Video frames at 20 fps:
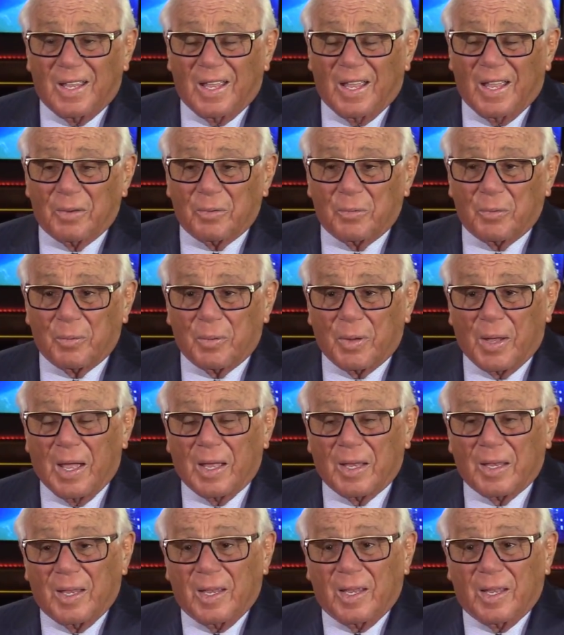And
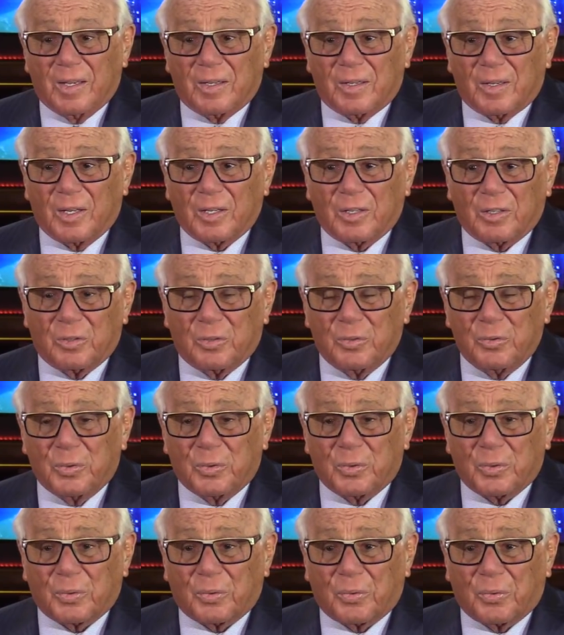I had like
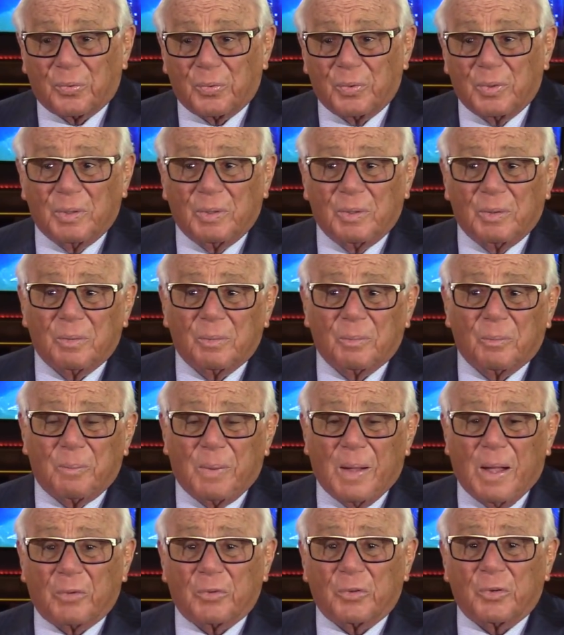2 or 3
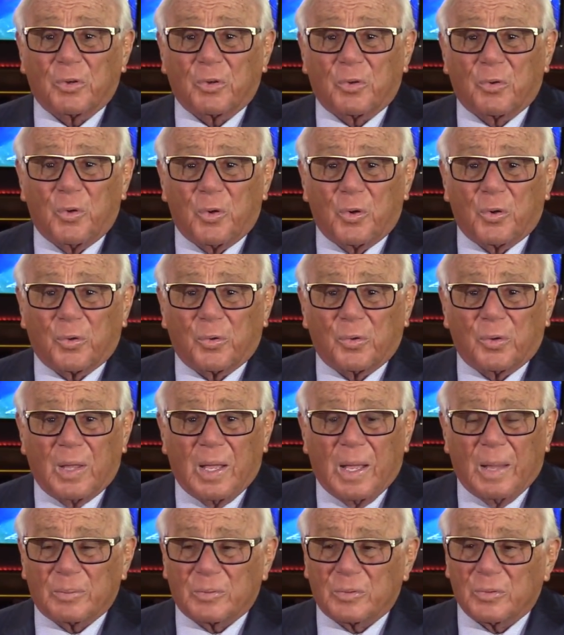pound-and-a-quarter
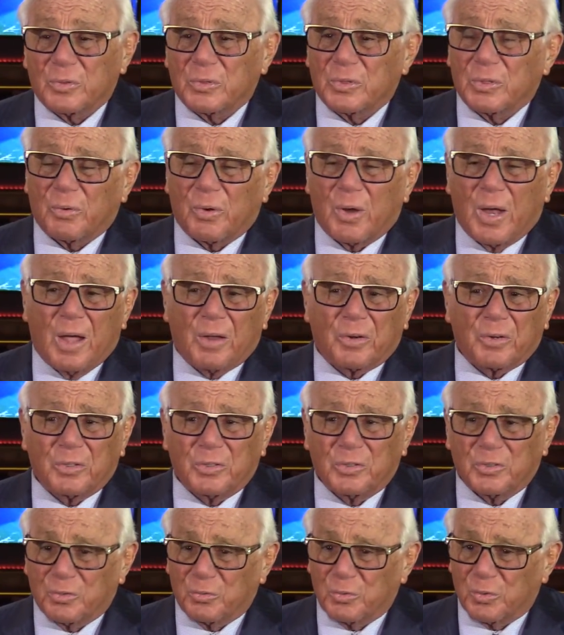lobsters. They were out of
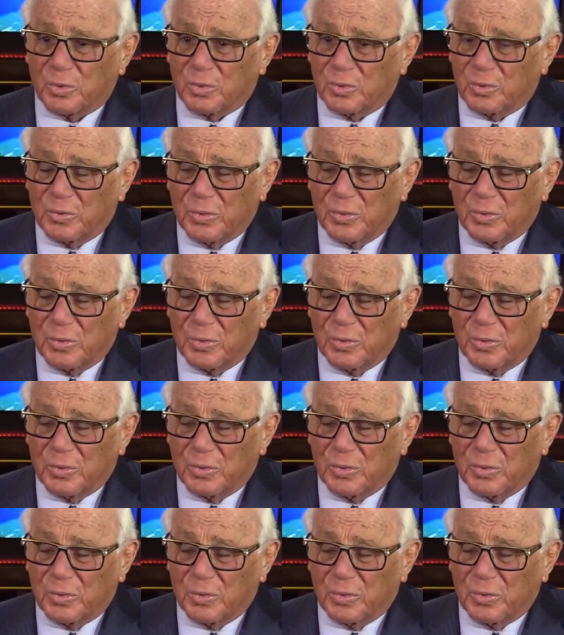this world.